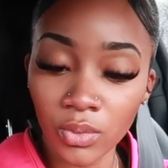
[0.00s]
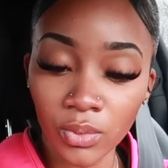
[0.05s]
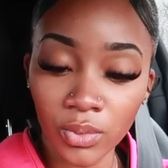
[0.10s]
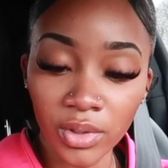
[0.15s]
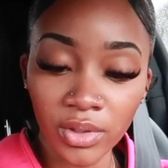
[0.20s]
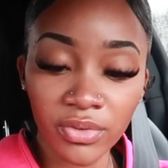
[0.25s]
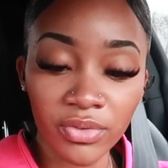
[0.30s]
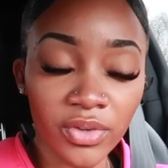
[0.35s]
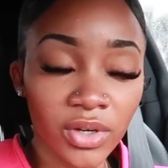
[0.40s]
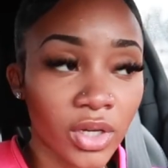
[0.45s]

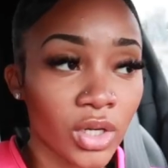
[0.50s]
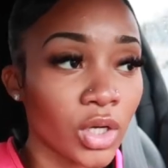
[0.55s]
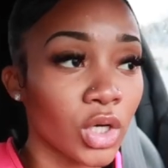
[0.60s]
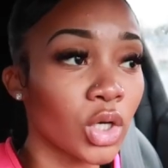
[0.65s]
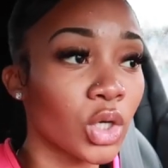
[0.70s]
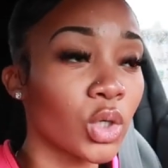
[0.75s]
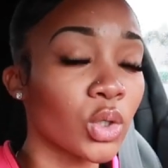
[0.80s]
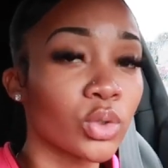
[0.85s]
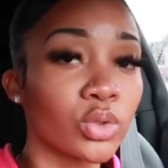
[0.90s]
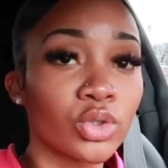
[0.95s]
We finna
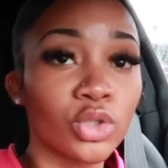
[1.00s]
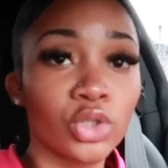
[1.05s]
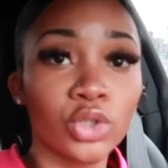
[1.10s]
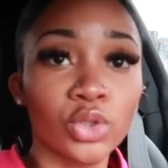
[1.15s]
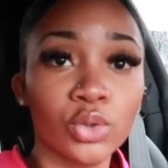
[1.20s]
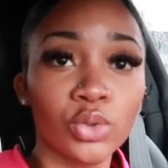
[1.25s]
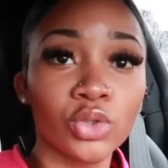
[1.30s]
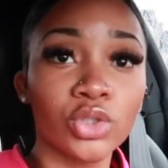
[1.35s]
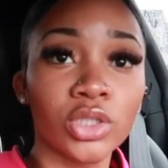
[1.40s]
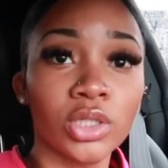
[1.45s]
go
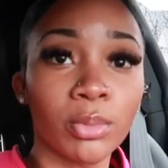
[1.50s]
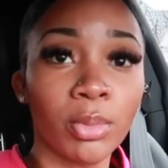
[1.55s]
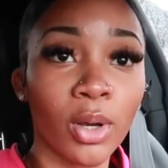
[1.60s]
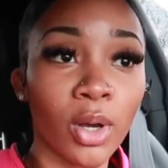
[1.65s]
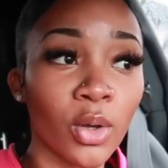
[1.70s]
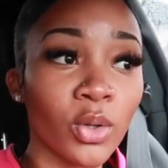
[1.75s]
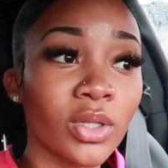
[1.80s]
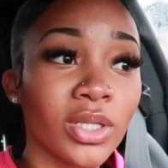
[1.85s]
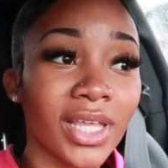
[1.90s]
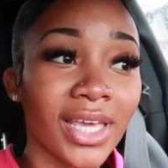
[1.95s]
to
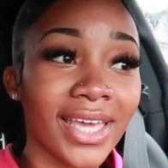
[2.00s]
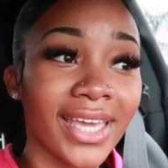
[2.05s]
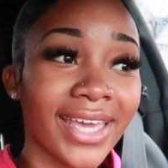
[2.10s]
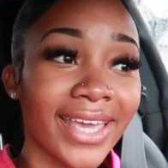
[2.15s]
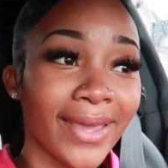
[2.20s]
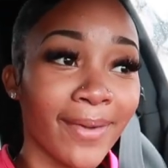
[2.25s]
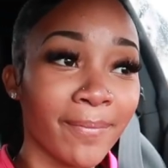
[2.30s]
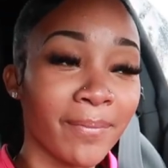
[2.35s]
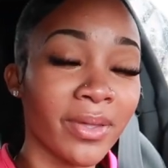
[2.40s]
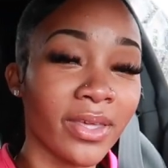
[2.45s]

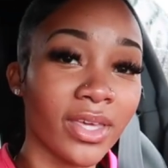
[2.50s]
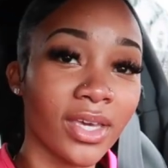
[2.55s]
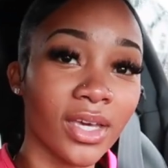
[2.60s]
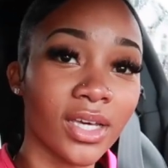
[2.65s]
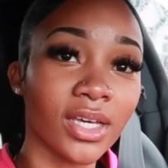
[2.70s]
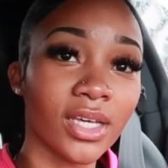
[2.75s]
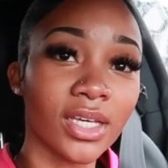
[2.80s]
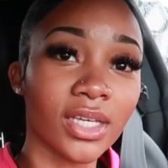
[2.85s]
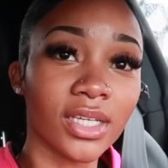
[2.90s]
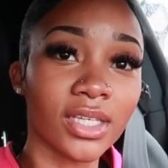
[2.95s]
Chipotle
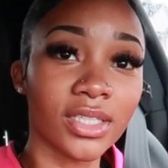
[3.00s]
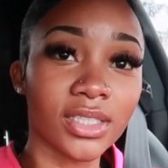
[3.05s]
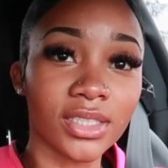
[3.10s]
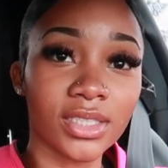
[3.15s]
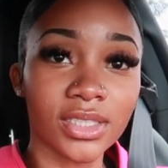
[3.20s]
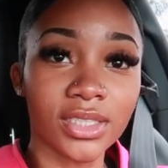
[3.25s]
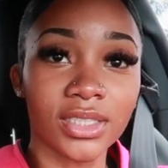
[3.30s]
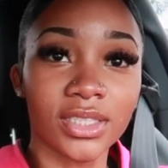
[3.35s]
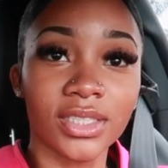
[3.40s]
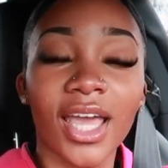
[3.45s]

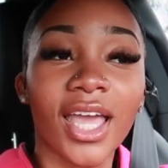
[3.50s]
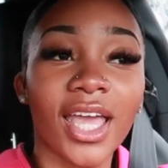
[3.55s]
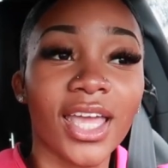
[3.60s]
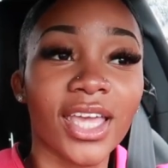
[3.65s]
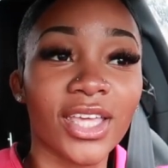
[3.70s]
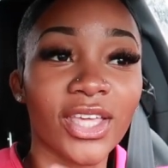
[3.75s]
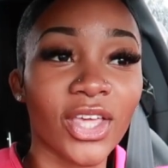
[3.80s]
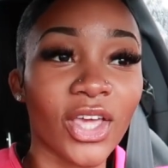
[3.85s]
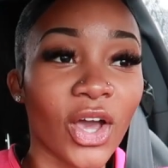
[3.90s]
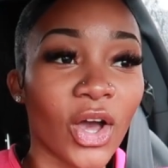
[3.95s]
because,
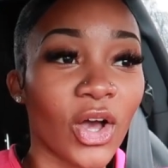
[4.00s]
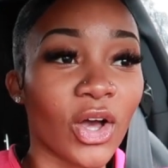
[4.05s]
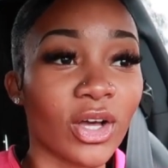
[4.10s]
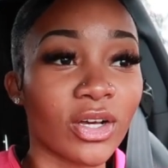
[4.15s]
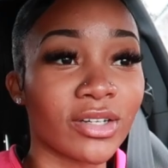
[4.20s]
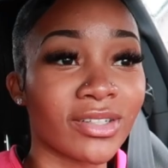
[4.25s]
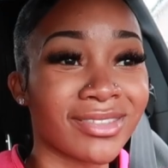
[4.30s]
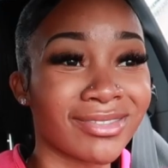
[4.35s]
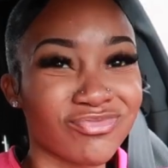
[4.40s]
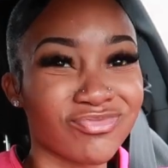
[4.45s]

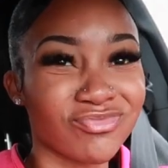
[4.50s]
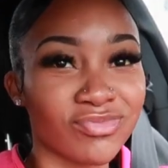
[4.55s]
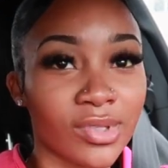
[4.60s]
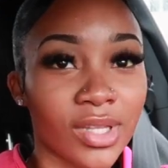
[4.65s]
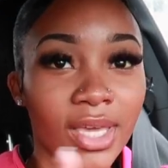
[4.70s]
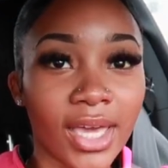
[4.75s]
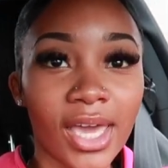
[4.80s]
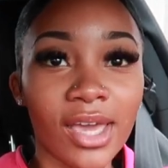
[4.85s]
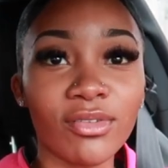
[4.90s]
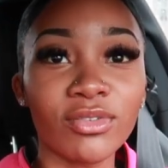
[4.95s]
y'all,
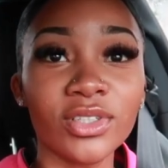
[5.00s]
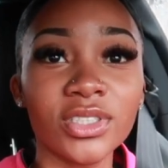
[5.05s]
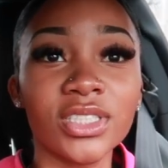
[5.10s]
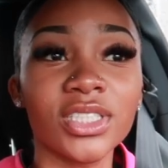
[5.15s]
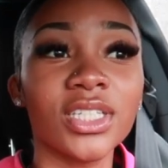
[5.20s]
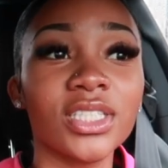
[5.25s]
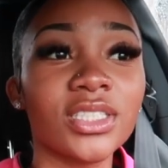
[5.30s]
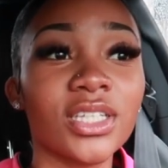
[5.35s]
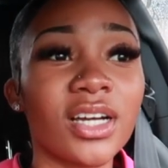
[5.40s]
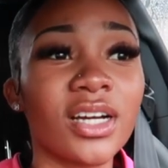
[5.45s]
ever
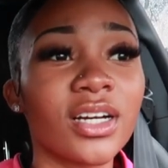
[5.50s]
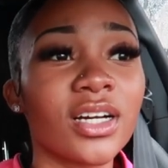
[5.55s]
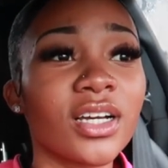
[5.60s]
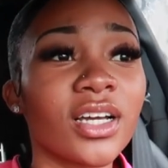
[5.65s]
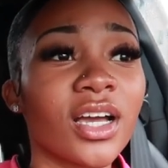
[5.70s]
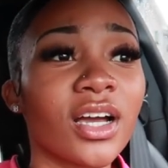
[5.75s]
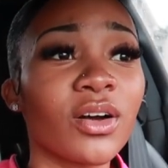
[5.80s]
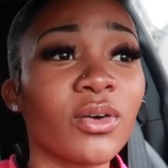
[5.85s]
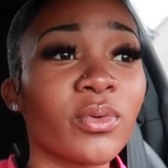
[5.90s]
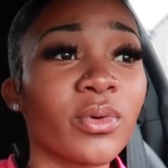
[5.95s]
since I
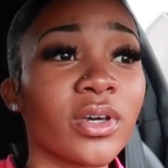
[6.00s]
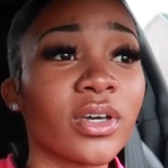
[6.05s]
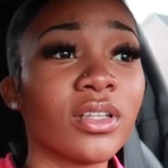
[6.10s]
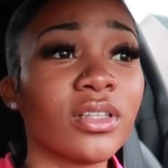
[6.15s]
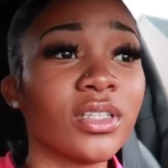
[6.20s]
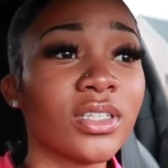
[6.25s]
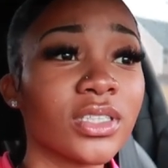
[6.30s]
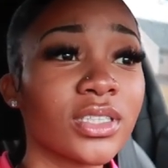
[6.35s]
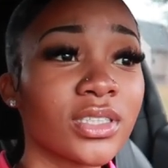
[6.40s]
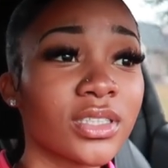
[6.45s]
hung out with
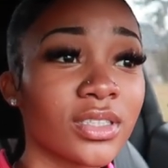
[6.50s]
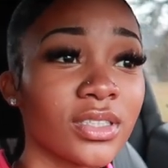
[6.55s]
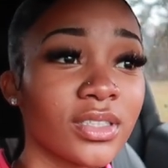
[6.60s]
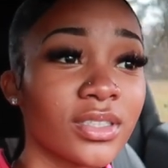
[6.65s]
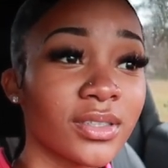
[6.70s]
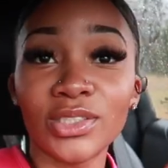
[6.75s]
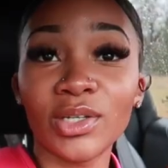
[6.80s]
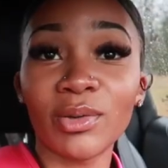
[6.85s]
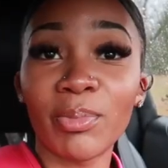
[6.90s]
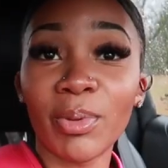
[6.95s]

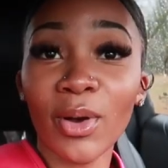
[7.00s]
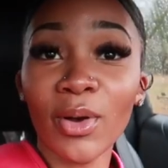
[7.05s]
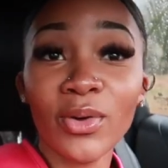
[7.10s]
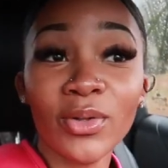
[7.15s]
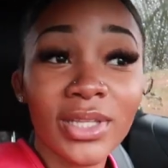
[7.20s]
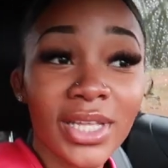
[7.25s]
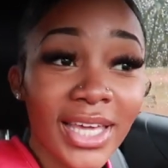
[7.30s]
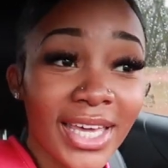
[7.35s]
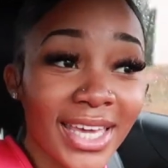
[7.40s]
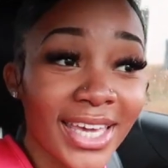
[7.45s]
Alyssa,
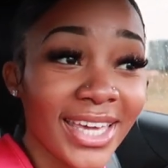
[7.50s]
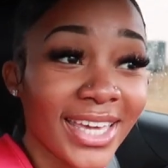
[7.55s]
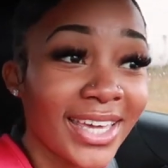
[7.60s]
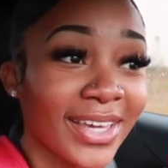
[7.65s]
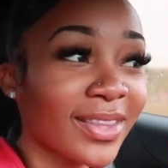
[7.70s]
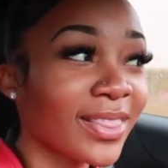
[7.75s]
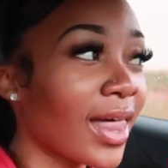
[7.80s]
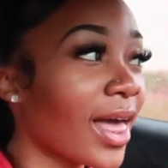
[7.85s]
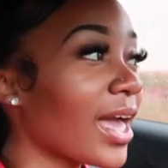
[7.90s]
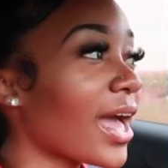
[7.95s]

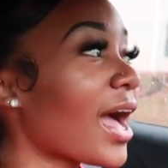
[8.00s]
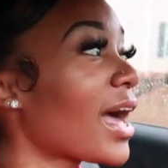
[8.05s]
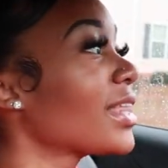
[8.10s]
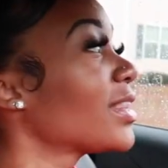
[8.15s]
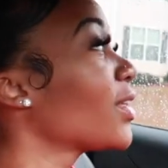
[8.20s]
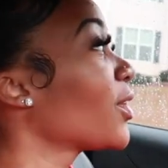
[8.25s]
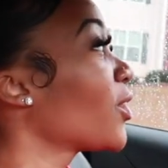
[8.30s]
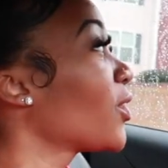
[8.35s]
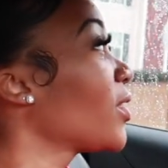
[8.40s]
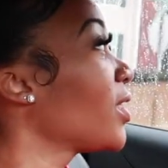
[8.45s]
Chipotle, like, I
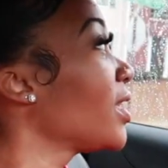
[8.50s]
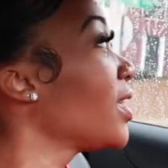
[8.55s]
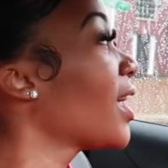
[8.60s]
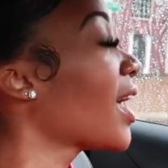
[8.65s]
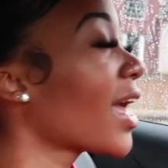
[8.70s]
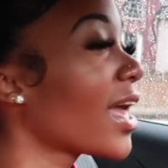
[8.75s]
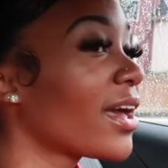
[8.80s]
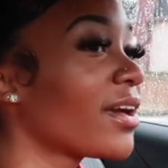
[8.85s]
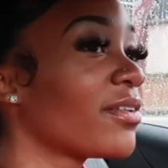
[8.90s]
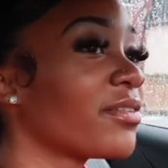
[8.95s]
literally
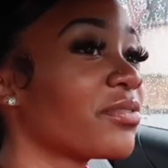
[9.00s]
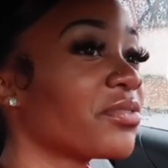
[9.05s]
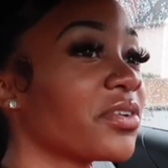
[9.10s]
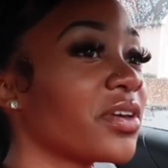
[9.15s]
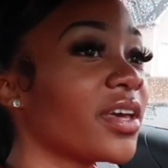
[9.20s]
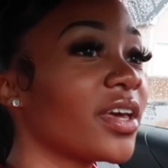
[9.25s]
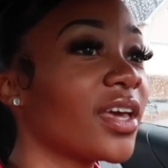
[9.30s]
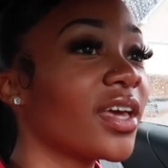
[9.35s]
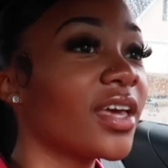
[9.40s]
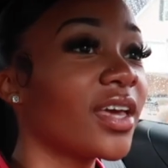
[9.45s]
have
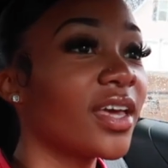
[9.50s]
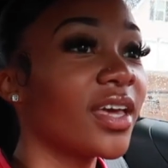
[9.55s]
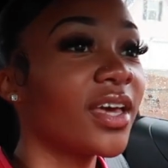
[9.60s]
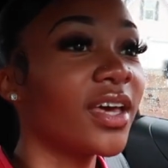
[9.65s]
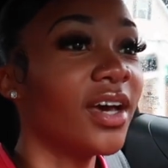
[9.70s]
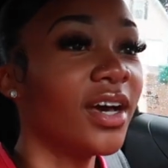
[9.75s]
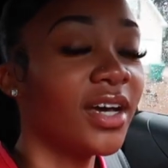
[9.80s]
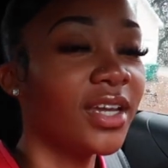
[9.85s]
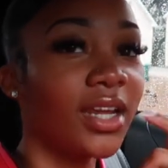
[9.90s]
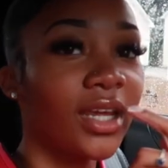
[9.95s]

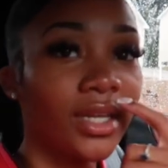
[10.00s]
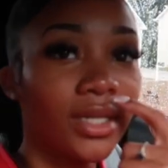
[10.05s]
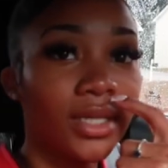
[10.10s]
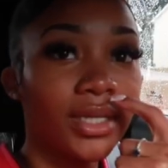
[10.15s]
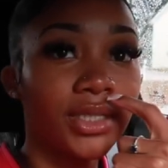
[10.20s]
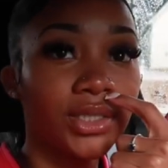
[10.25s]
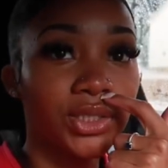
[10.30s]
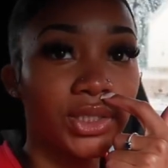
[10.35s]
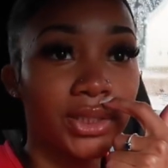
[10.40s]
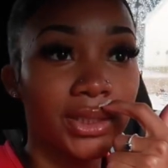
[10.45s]
an
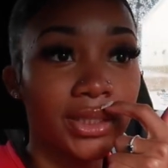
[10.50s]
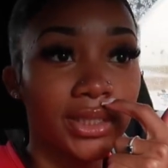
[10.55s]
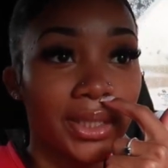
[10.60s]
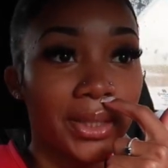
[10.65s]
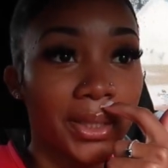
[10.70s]
addiction.